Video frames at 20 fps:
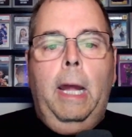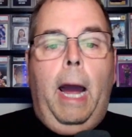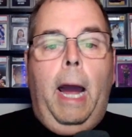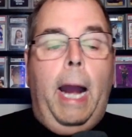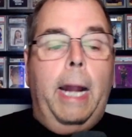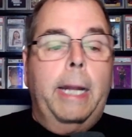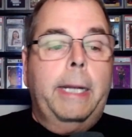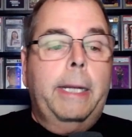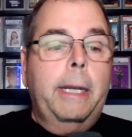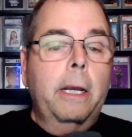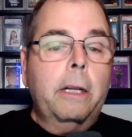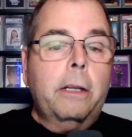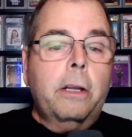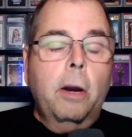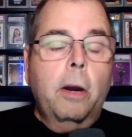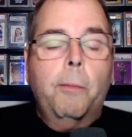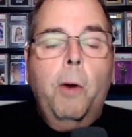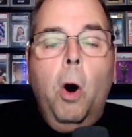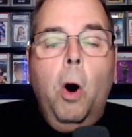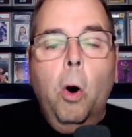I did
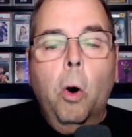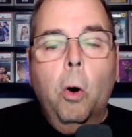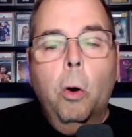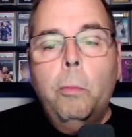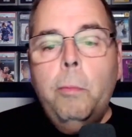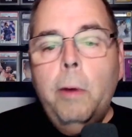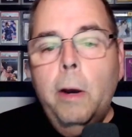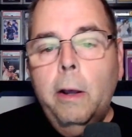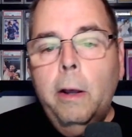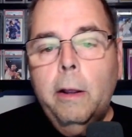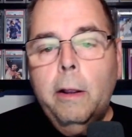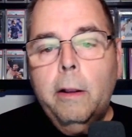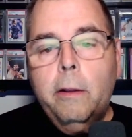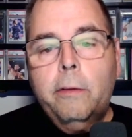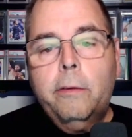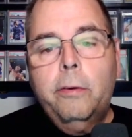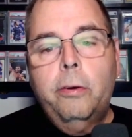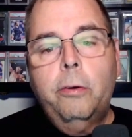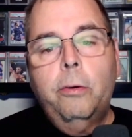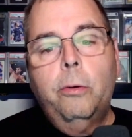come home
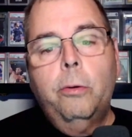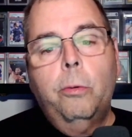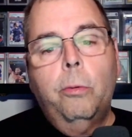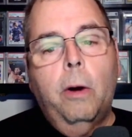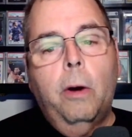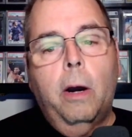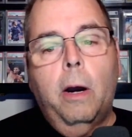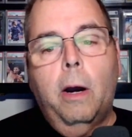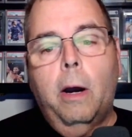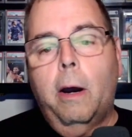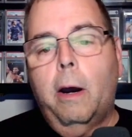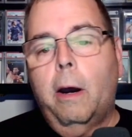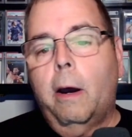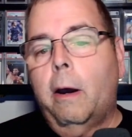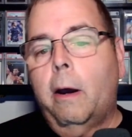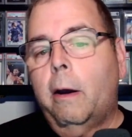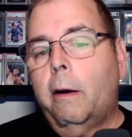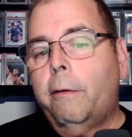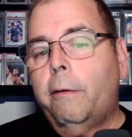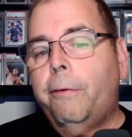to
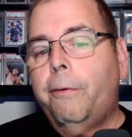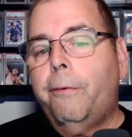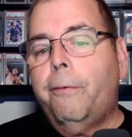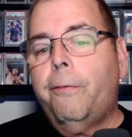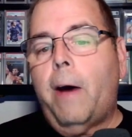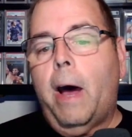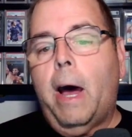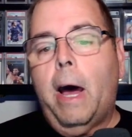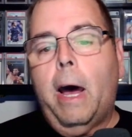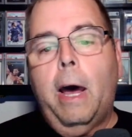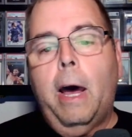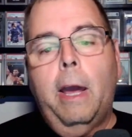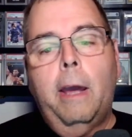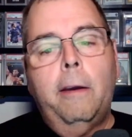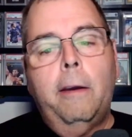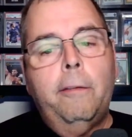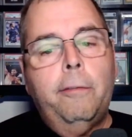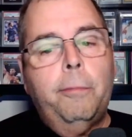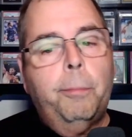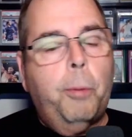
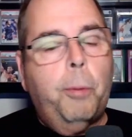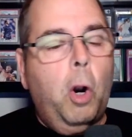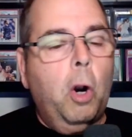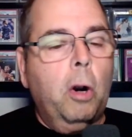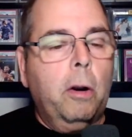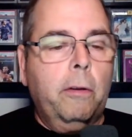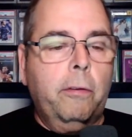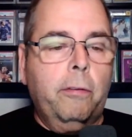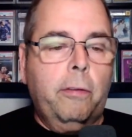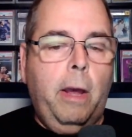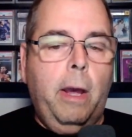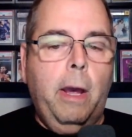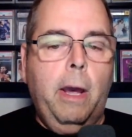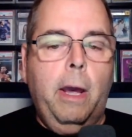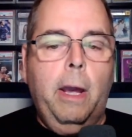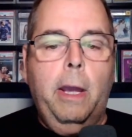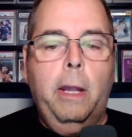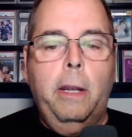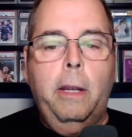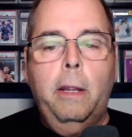5
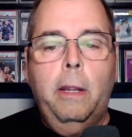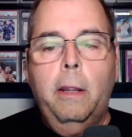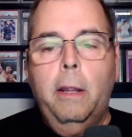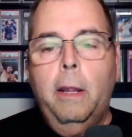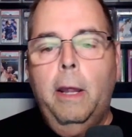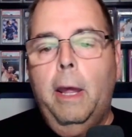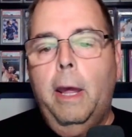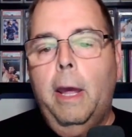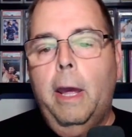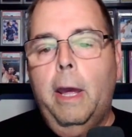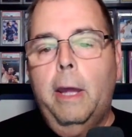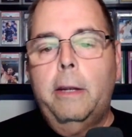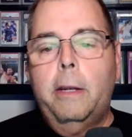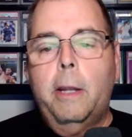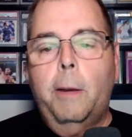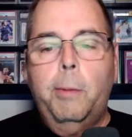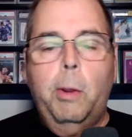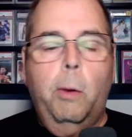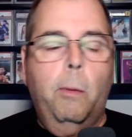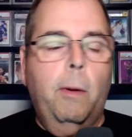Parkside
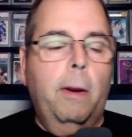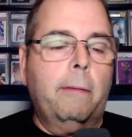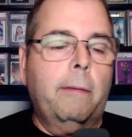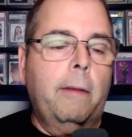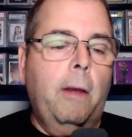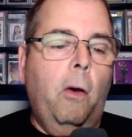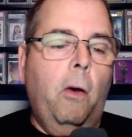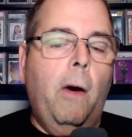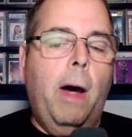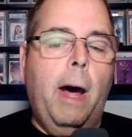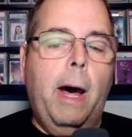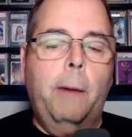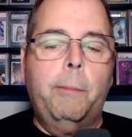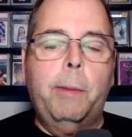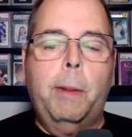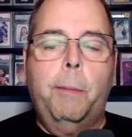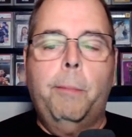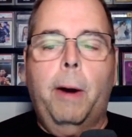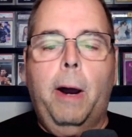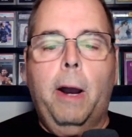NWSL
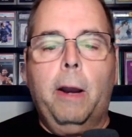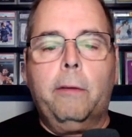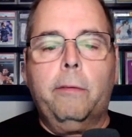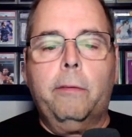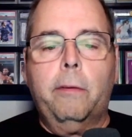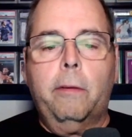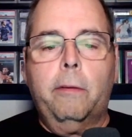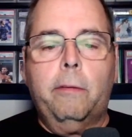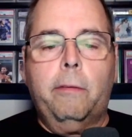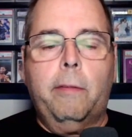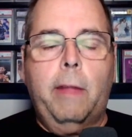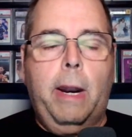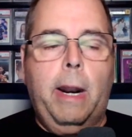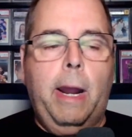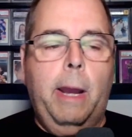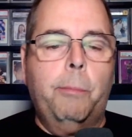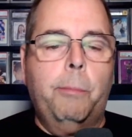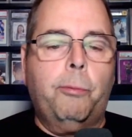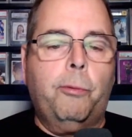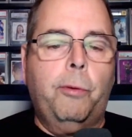hobby boxes that
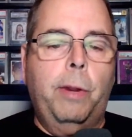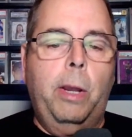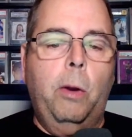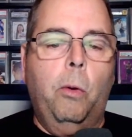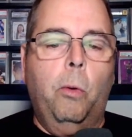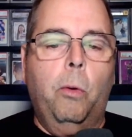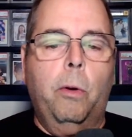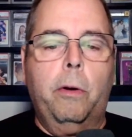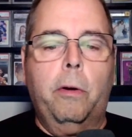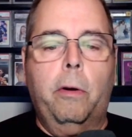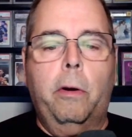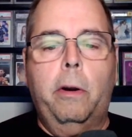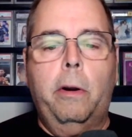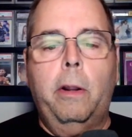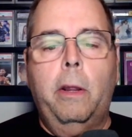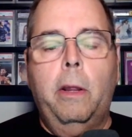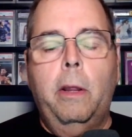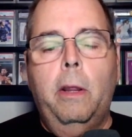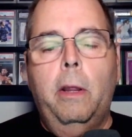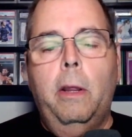I pre-ordered
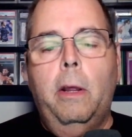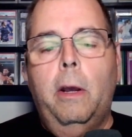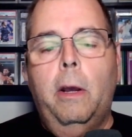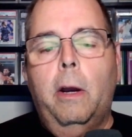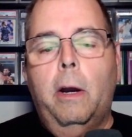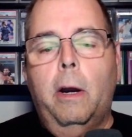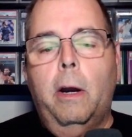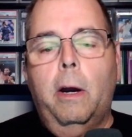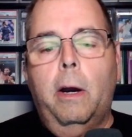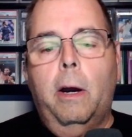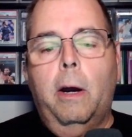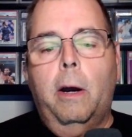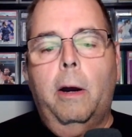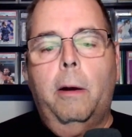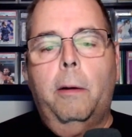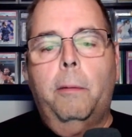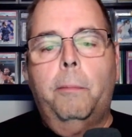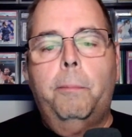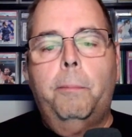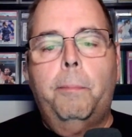
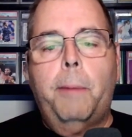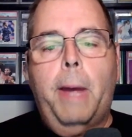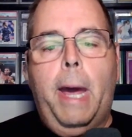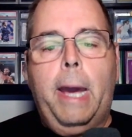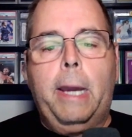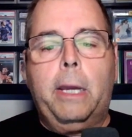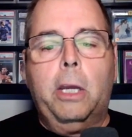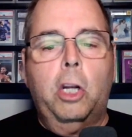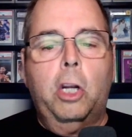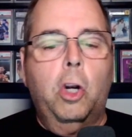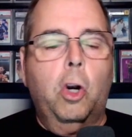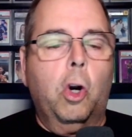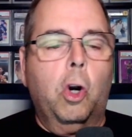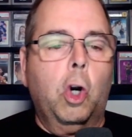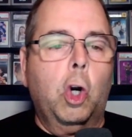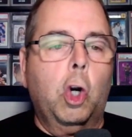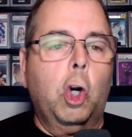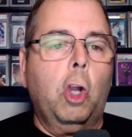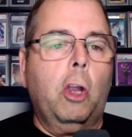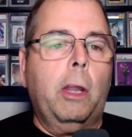back in
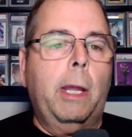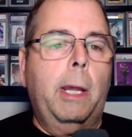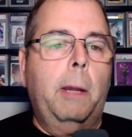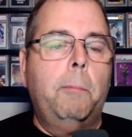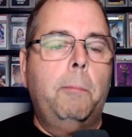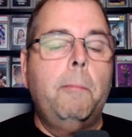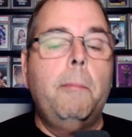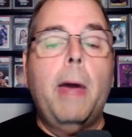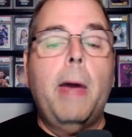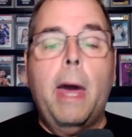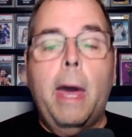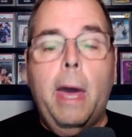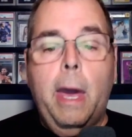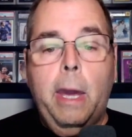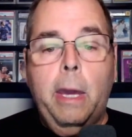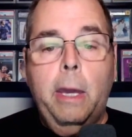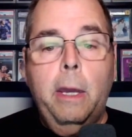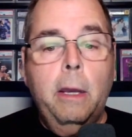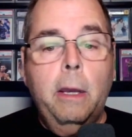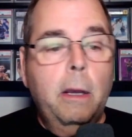early
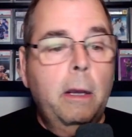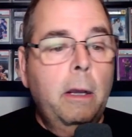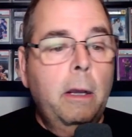May.